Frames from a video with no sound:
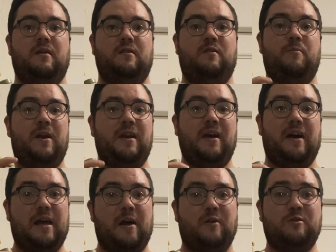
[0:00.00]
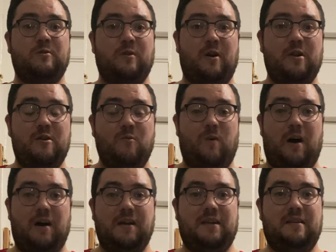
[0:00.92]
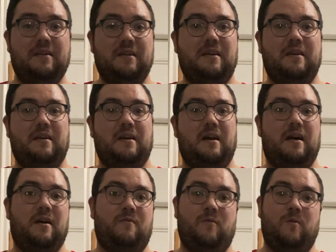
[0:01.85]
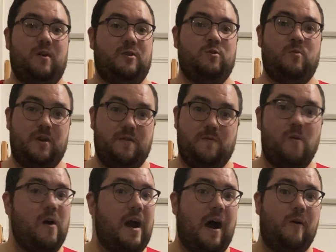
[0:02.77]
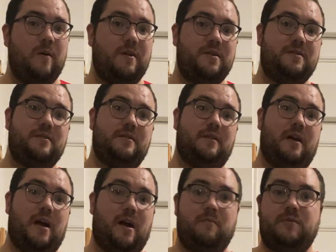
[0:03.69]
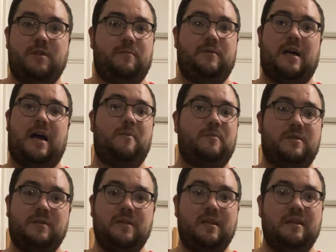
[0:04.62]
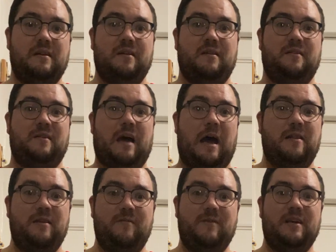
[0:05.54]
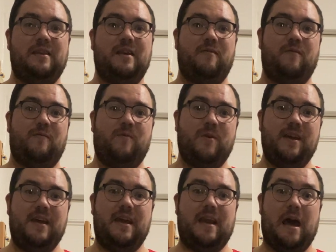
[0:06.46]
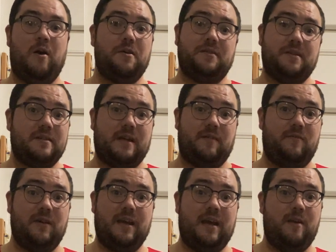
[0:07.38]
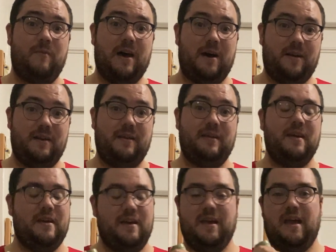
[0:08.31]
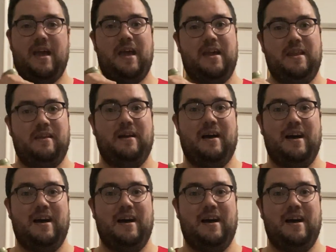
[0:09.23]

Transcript: depending on how strong you want it, for 24 hours. Sometimes I leave it in there for 48 hours because I forget about it, and